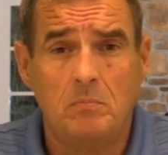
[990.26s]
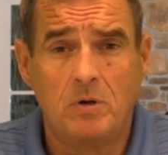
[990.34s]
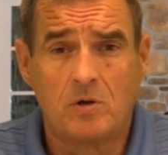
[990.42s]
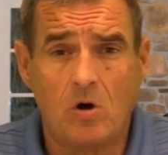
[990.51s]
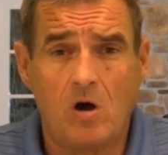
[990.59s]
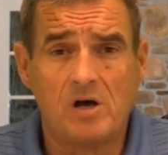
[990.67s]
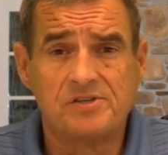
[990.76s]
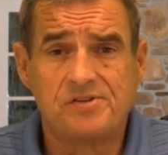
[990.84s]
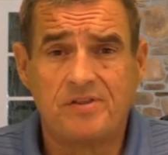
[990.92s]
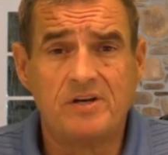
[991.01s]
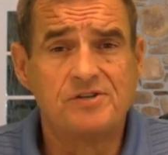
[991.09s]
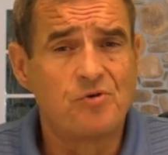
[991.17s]

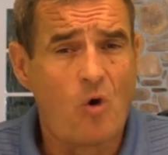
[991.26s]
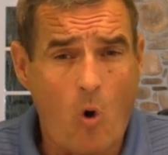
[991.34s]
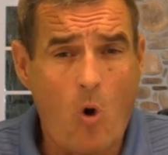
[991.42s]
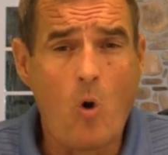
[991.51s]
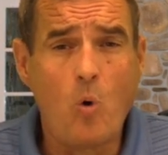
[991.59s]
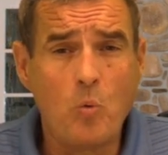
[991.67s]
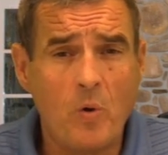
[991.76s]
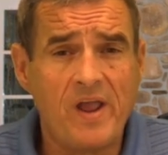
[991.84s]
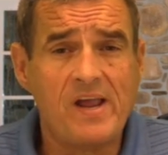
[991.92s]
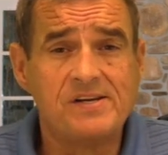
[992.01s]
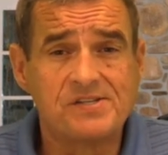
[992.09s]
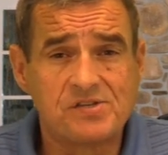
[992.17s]
because there's
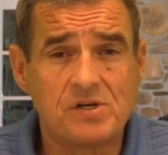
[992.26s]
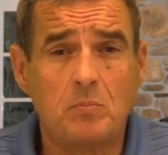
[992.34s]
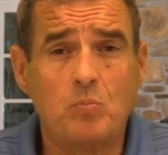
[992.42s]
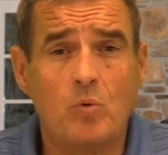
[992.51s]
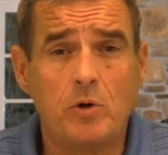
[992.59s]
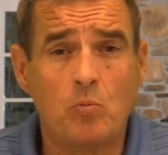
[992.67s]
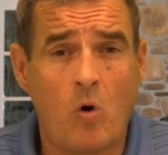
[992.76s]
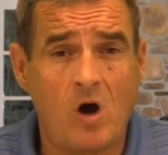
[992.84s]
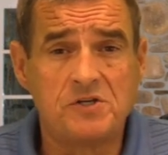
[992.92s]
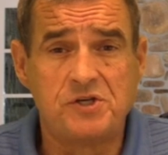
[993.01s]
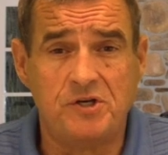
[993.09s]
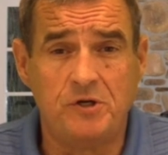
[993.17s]
always someone
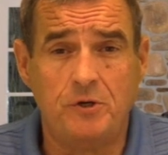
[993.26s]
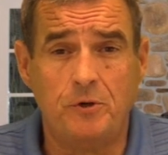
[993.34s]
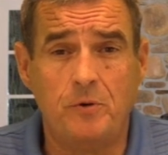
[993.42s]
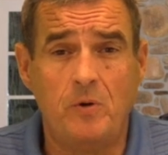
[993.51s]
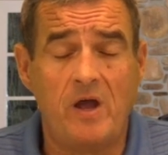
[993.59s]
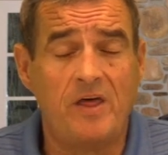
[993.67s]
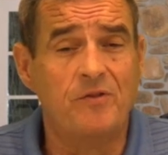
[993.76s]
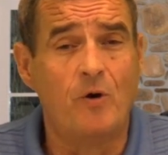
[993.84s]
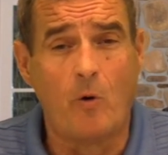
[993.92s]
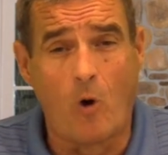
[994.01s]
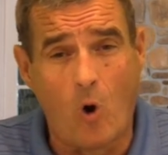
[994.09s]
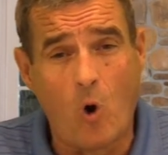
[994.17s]
watching you, and
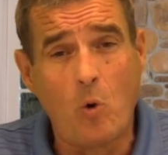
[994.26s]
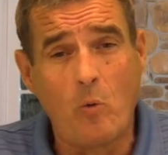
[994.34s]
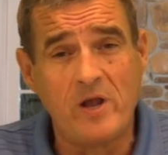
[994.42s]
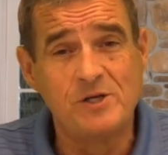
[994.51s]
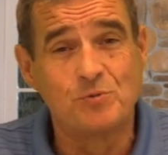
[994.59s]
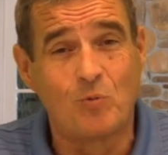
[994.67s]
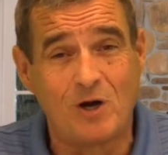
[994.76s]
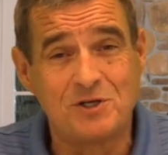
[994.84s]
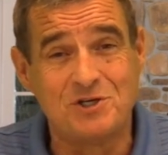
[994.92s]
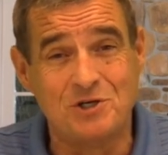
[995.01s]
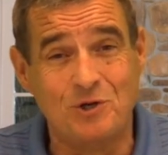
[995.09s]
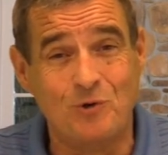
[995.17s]
they're always
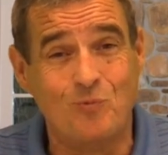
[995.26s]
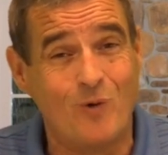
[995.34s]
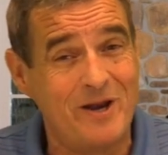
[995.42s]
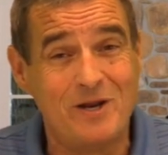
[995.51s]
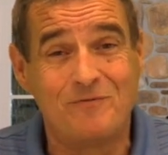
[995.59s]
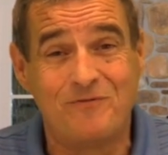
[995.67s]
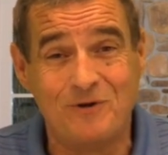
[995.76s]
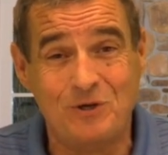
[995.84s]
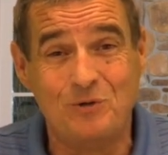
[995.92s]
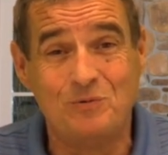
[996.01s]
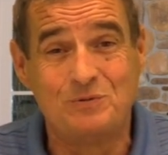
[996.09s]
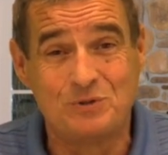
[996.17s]
watching you, waiting for
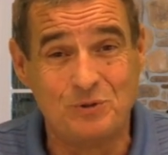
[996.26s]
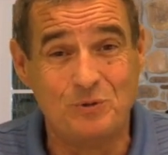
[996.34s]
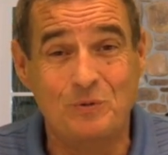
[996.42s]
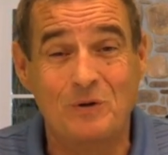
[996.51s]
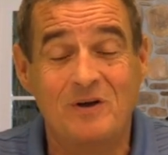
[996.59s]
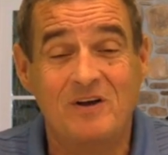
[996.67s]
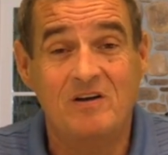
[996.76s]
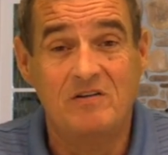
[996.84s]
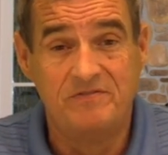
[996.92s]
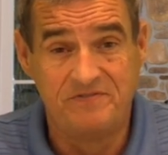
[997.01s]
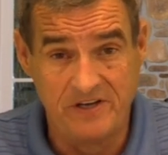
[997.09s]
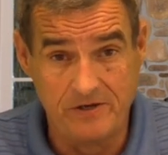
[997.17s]
you to
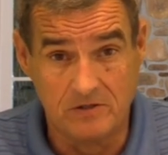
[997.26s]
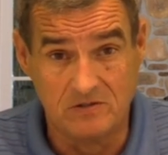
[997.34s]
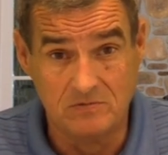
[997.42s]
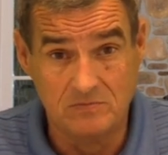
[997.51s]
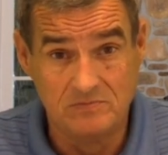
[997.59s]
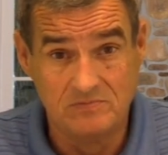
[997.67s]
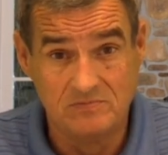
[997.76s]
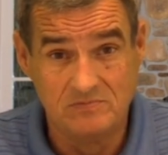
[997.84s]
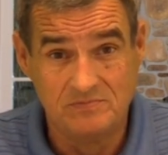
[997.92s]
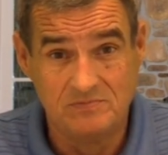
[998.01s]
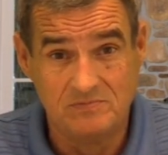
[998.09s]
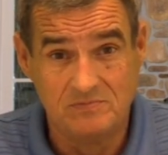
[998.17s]
fail,
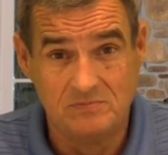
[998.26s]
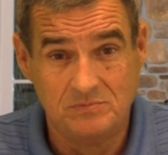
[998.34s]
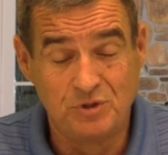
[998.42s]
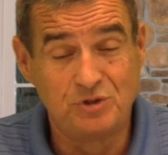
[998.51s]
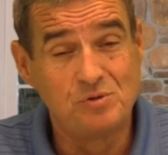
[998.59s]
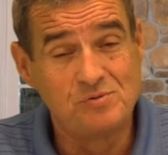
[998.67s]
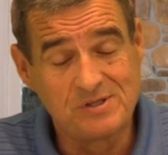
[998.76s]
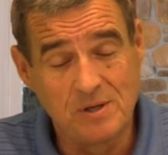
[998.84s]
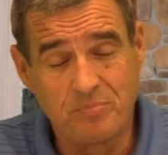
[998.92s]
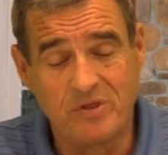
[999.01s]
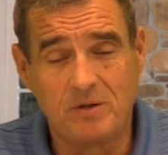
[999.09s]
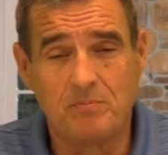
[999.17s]
to do
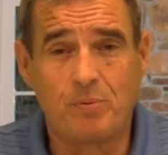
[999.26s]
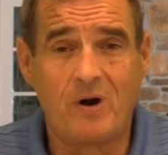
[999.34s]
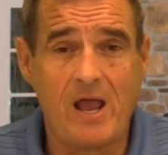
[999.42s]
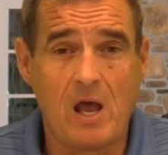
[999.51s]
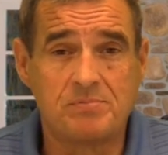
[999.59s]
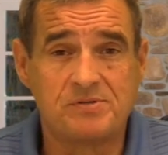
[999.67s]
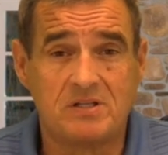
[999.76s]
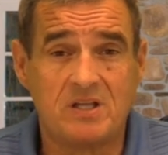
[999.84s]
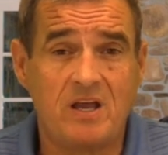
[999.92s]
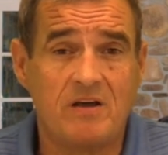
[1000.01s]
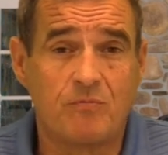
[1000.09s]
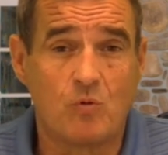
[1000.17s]
something perhaps that
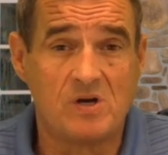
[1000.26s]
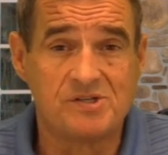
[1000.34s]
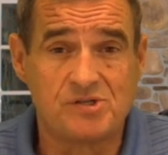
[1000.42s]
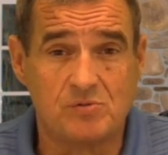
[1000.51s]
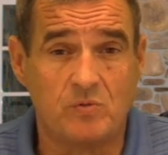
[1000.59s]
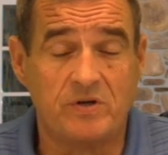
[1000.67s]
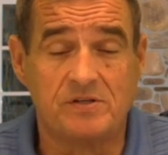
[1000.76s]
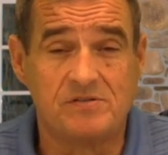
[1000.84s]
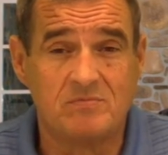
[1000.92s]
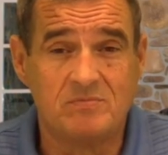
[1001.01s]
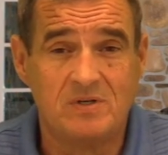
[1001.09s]
they have question with.